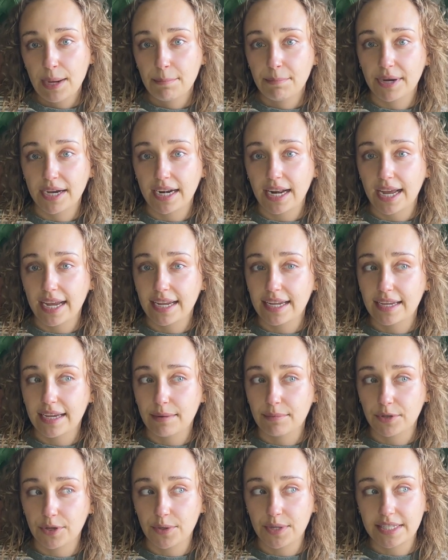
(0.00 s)
but I
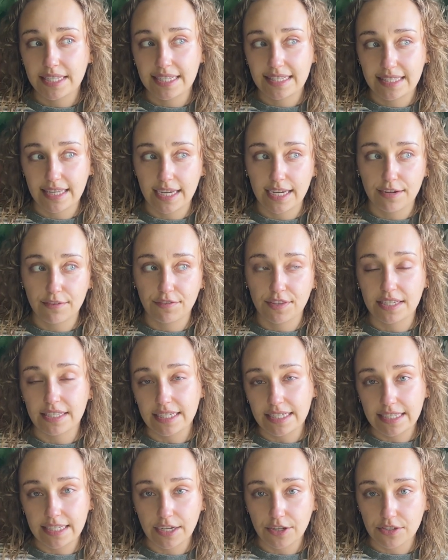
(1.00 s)
am going to save the
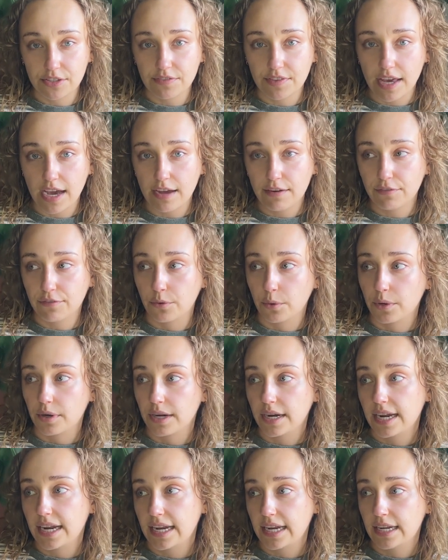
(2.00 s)
details of that
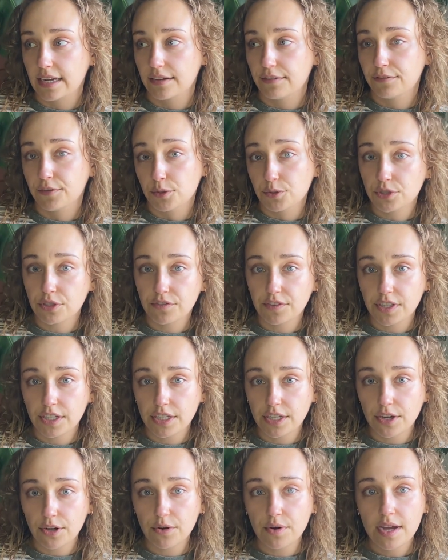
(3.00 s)
for a future
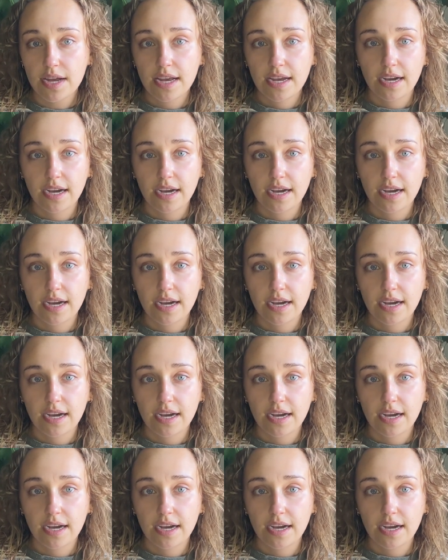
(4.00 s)
video,